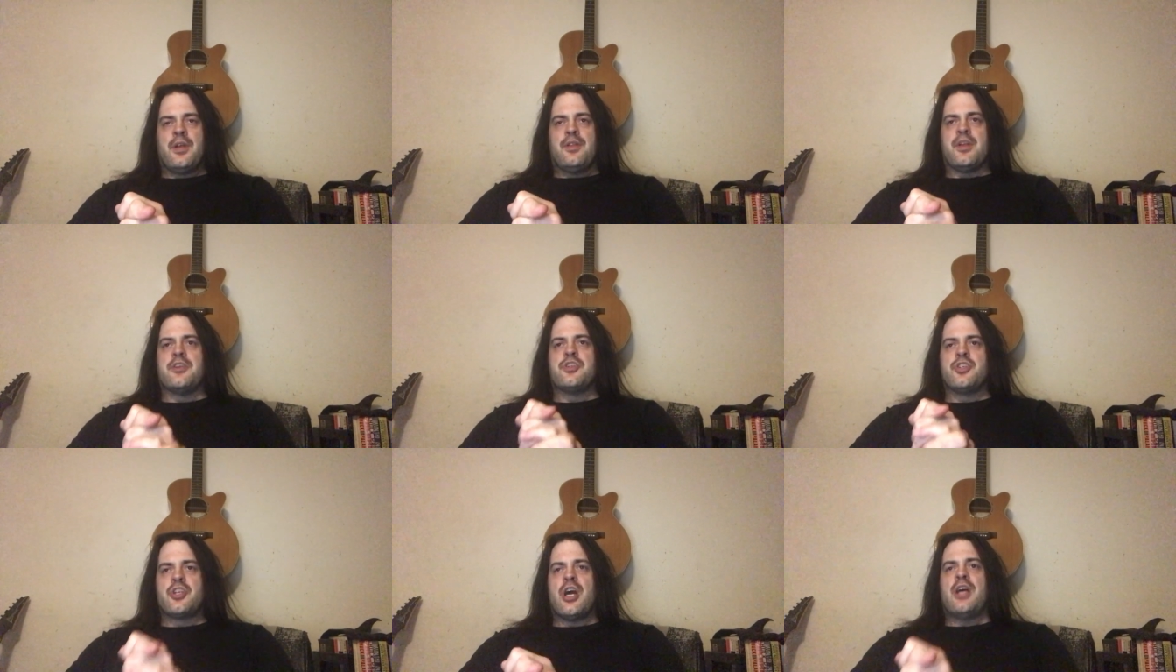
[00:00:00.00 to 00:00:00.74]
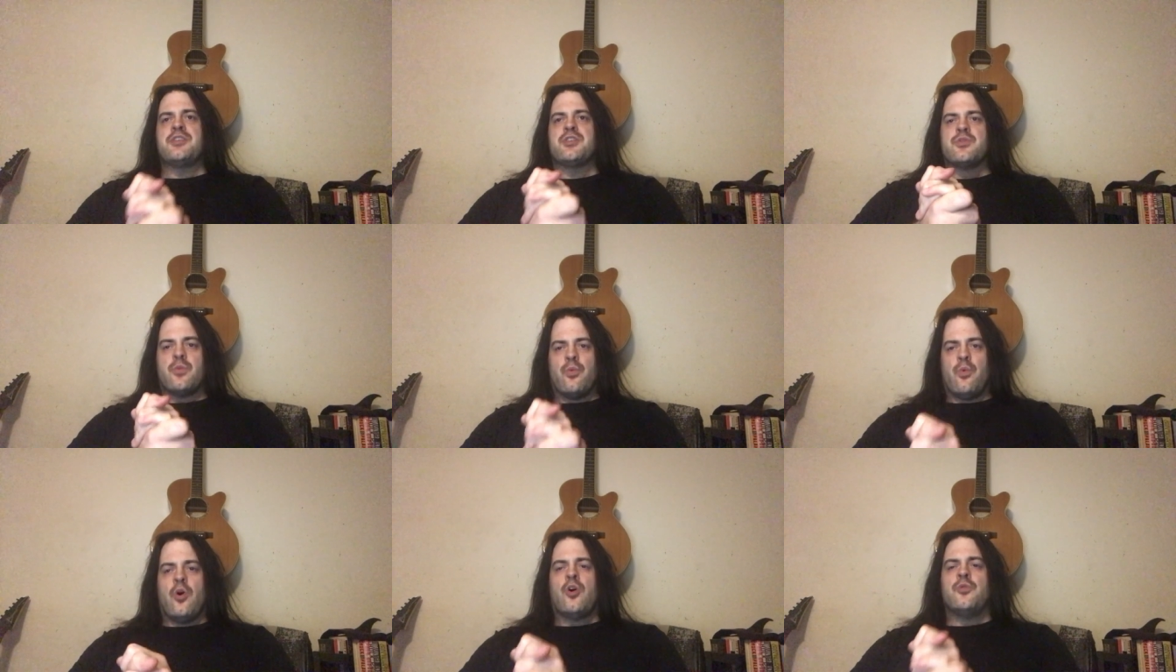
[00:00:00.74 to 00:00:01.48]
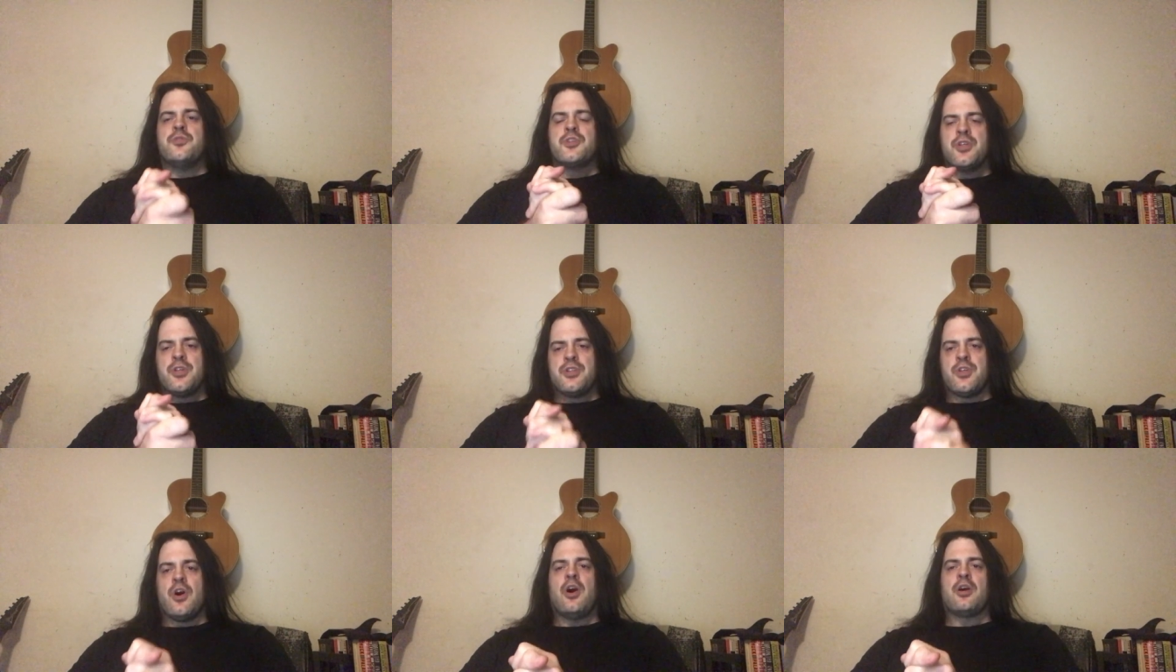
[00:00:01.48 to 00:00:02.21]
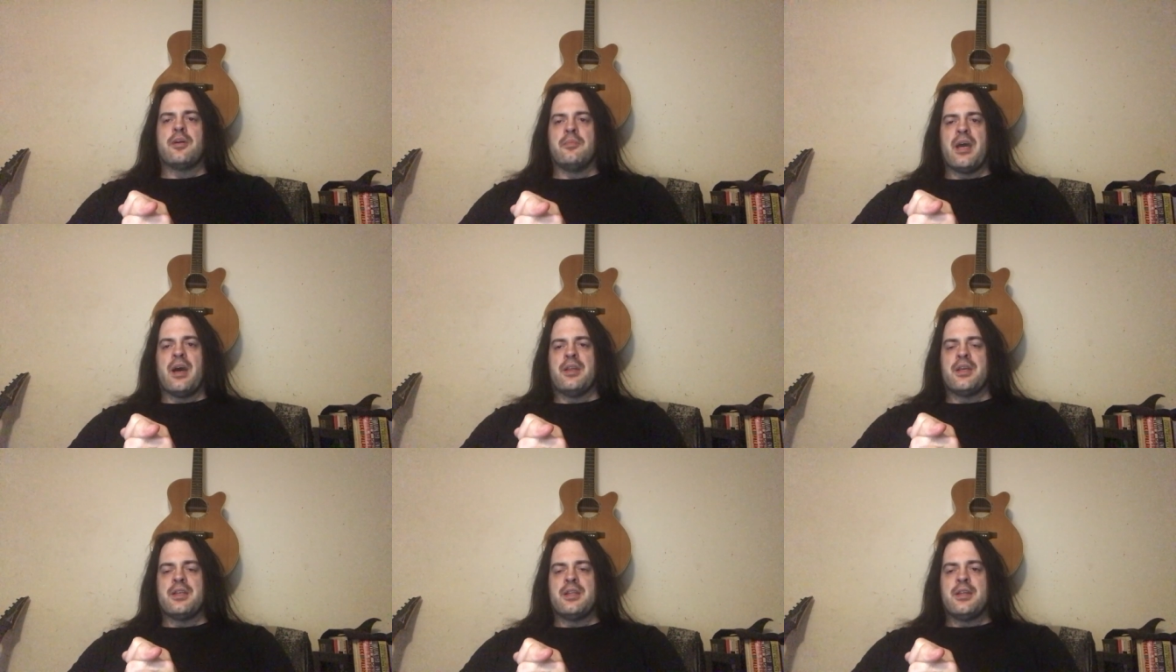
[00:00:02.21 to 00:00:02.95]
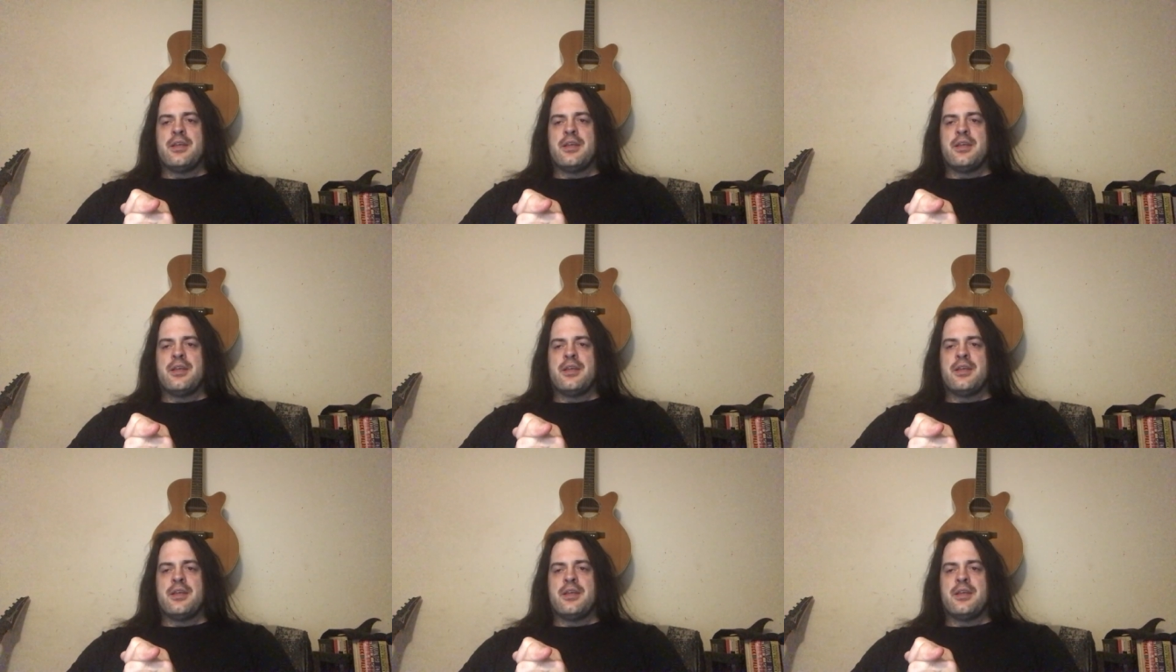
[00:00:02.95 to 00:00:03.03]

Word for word: They just won't talk about it,